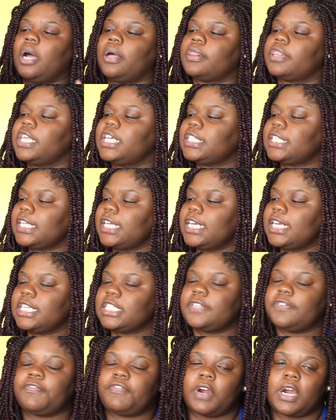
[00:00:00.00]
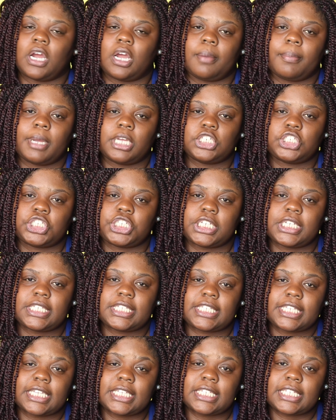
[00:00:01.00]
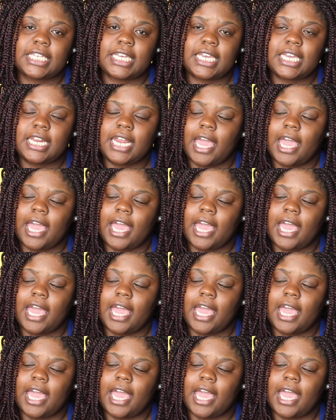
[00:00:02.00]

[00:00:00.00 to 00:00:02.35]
This is from She Scented,